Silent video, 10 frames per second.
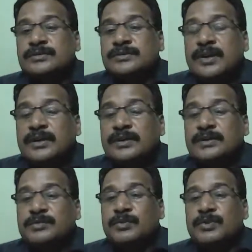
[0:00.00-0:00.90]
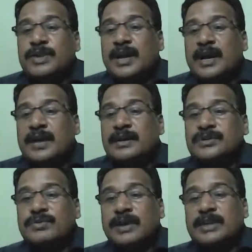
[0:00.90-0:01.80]
then Smriti Rekha,
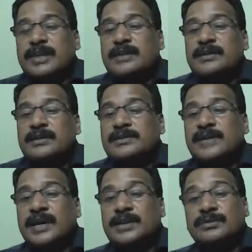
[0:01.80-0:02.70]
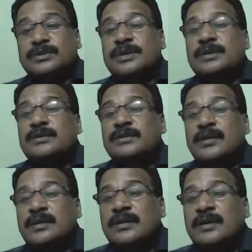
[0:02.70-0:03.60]
Swadhin, Sai Jyoti.
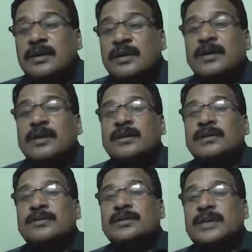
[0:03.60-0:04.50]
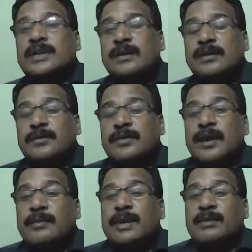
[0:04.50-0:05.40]
Those are
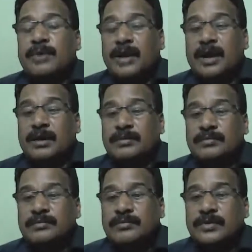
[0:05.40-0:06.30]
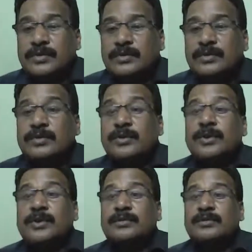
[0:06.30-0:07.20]
available now.
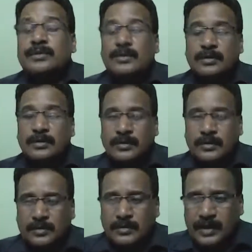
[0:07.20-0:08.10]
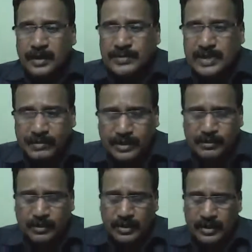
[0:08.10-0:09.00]
Your names are
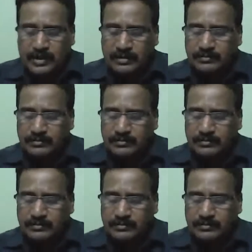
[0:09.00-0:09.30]
visible here.